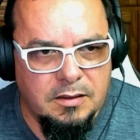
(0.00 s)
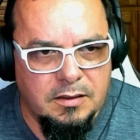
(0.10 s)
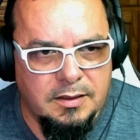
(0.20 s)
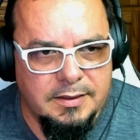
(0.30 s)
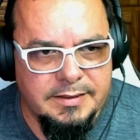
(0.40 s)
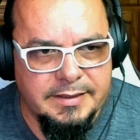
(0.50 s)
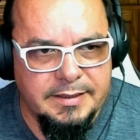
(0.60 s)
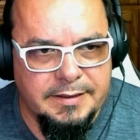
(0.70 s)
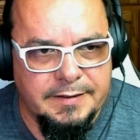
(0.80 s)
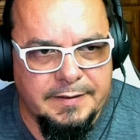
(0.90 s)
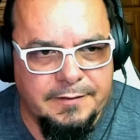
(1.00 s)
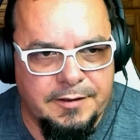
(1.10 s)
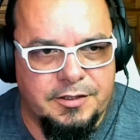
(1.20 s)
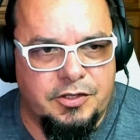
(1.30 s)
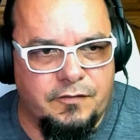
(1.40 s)
Let's see.
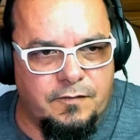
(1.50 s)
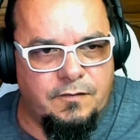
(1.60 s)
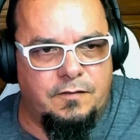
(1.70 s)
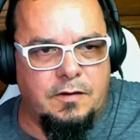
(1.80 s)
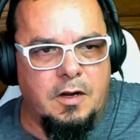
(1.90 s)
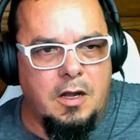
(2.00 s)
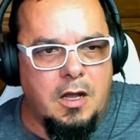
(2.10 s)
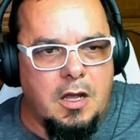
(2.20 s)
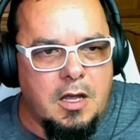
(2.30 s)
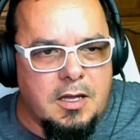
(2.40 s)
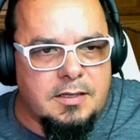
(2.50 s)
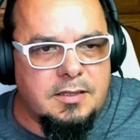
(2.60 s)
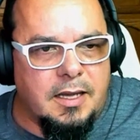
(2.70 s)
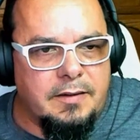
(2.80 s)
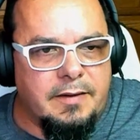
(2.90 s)
Christopher.
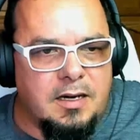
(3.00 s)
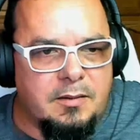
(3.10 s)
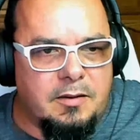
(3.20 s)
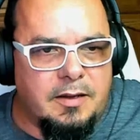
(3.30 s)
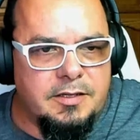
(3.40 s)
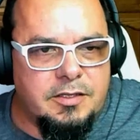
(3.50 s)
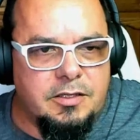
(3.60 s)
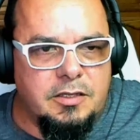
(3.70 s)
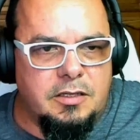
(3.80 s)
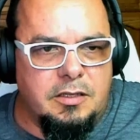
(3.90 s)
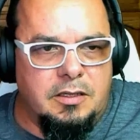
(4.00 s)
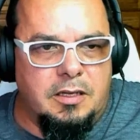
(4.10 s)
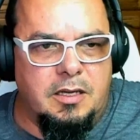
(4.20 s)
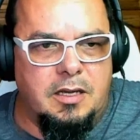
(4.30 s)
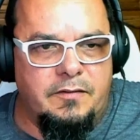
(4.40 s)
Slight random question.
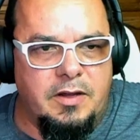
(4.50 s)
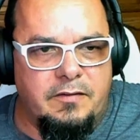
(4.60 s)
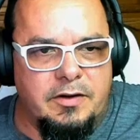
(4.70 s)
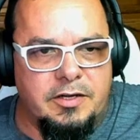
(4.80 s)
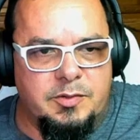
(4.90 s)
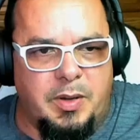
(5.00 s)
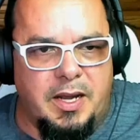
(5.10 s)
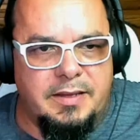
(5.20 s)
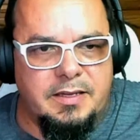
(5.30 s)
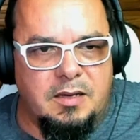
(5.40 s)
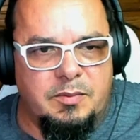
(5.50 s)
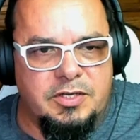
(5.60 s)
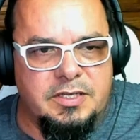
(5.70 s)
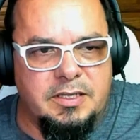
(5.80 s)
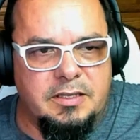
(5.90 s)
Have you ever used Python
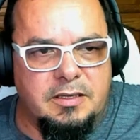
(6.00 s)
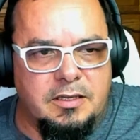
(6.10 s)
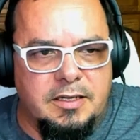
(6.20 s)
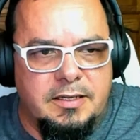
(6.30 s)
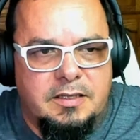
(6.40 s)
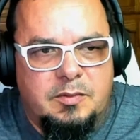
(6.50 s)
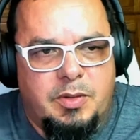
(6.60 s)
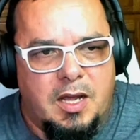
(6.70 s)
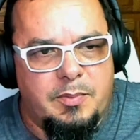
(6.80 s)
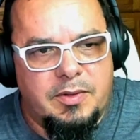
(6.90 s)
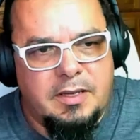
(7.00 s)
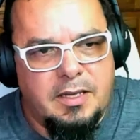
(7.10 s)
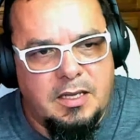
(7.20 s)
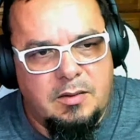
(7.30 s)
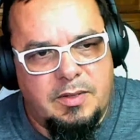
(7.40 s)
machine learning to
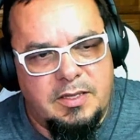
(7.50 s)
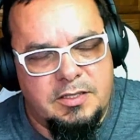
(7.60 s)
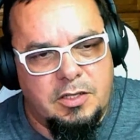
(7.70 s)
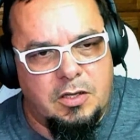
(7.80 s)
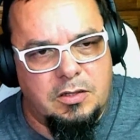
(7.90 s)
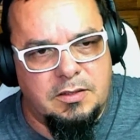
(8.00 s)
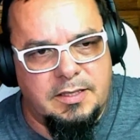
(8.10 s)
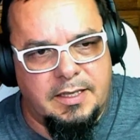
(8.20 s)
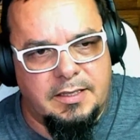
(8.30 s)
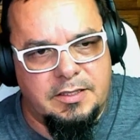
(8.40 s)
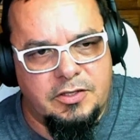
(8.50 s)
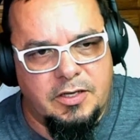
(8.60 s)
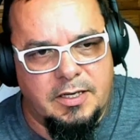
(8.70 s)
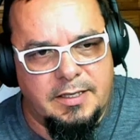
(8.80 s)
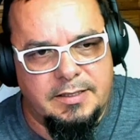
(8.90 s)
populate image alt text?
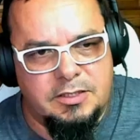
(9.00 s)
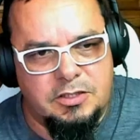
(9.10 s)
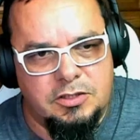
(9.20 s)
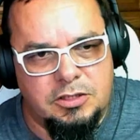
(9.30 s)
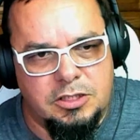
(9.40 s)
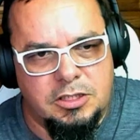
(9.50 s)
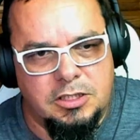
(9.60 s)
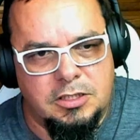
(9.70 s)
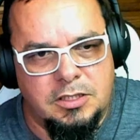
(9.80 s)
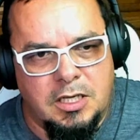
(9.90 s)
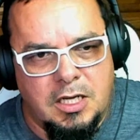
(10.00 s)
Trying to learn,